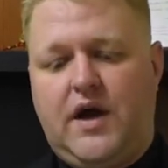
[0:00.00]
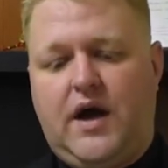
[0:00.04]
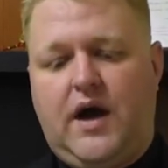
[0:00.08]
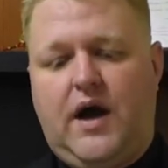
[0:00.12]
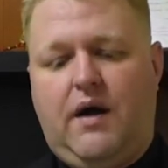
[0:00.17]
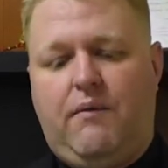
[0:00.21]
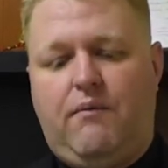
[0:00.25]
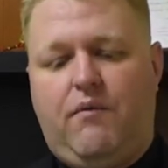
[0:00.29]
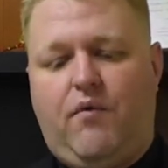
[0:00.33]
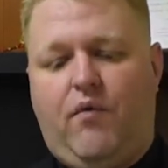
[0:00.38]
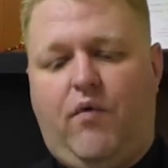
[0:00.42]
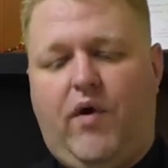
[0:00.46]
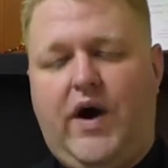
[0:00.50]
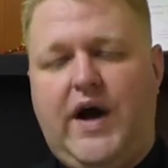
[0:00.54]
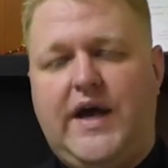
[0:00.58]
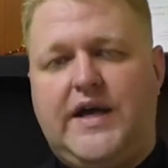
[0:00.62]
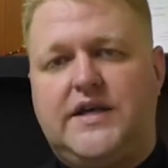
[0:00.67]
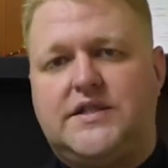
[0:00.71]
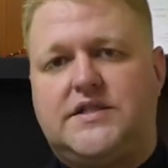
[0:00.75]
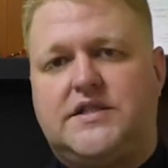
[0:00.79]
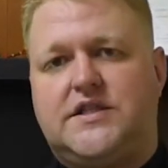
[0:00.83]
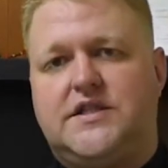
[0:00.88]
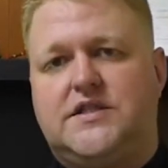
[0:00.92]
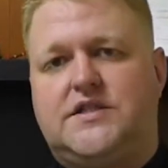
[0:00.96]
Um, why
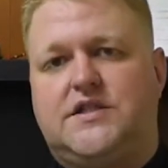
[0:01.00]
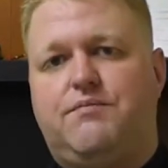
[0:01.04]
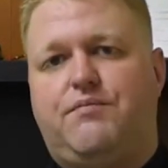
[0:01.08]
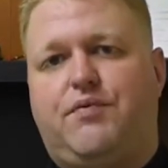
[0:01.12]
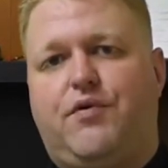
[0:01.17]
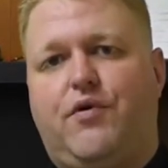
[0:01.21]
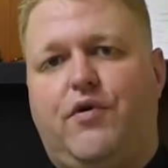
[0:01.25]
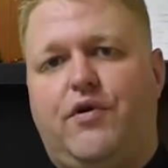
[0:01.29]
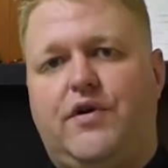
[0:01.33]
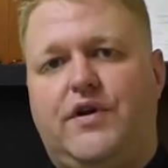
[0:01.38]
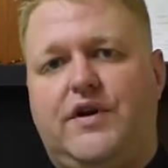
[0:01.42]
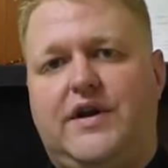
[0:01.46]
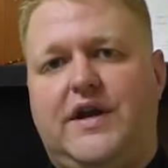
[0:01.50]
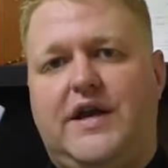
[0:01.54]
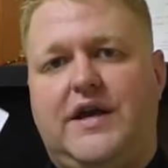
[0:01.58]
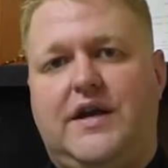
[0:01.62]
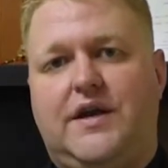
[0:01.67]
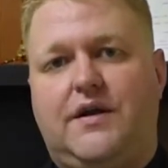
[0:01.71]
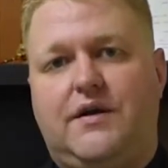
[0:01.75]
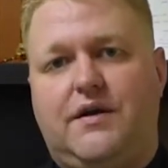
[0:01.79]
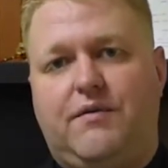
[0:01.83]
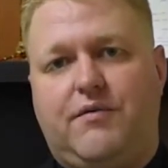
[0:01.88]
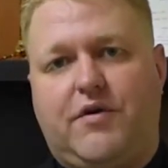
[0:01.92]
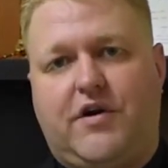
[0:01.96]
is this important
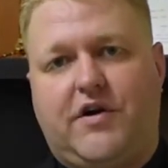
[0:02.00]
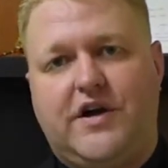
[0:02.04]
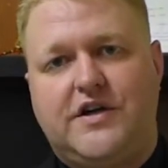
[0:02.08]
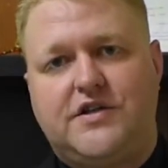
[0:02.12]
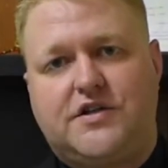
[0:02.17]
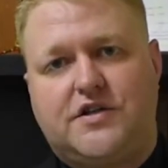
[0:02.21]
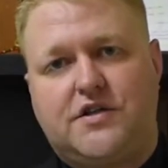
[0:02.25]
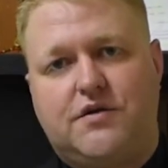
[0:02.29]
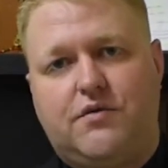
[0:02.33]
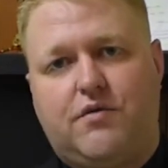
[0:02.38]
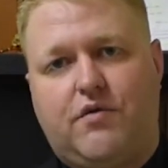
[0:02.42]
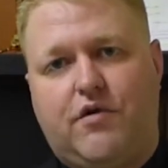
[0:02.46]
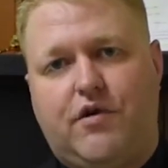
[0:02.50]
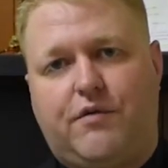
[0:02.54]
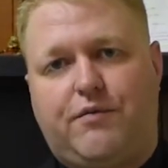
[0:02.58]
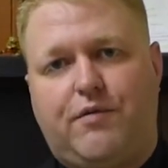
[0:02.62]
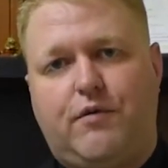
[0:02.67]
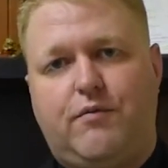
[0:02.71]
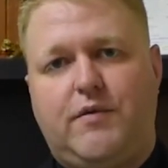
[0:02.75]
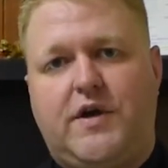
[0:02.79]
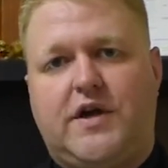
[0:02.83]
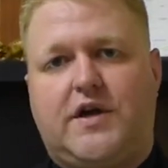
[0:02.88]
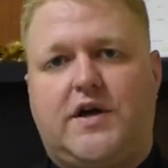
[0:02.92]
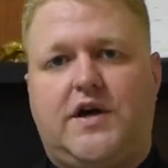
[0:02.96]
in an immigration and work
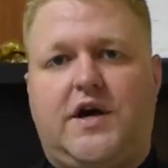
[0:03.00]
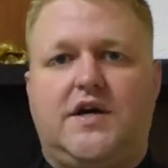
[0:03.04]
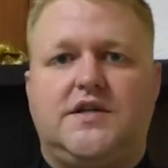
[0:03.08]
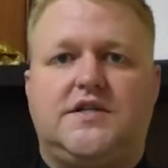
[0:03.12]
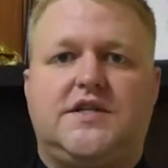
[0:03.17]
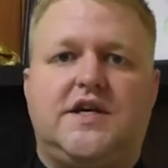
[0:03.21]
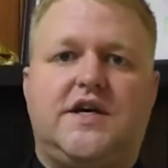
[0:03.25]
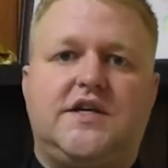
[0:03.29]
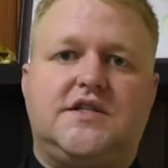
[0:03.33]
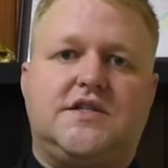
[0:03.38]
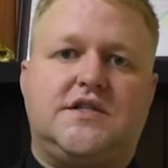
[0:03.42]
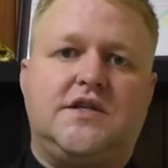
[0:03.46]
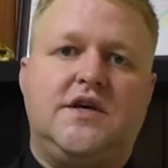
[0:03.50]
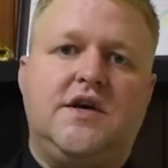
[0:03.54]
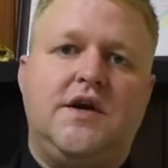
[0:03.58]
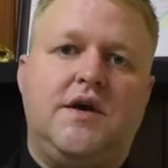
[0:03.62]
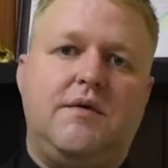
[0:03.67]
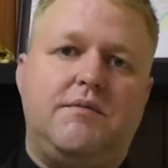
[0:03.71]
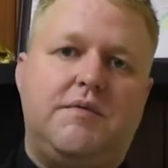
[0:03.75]
permit context?